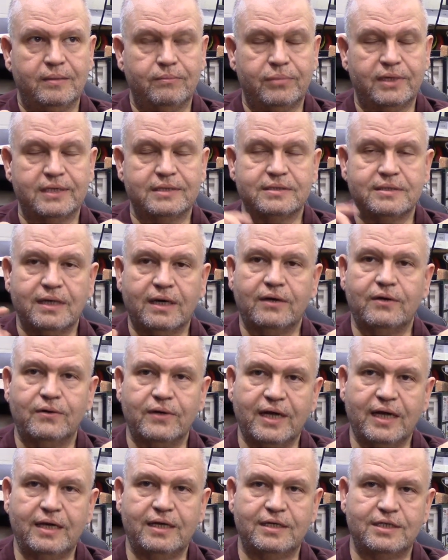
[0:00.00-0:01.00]
but it's not
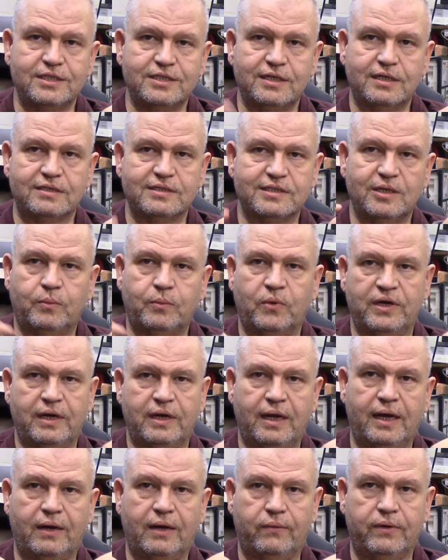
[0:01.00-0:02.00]
okay to shut someone
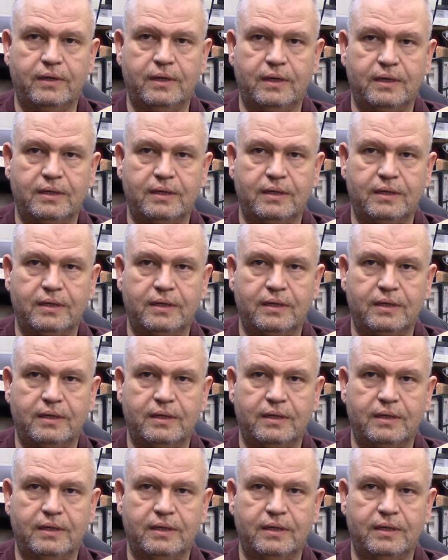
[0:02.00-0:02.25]
down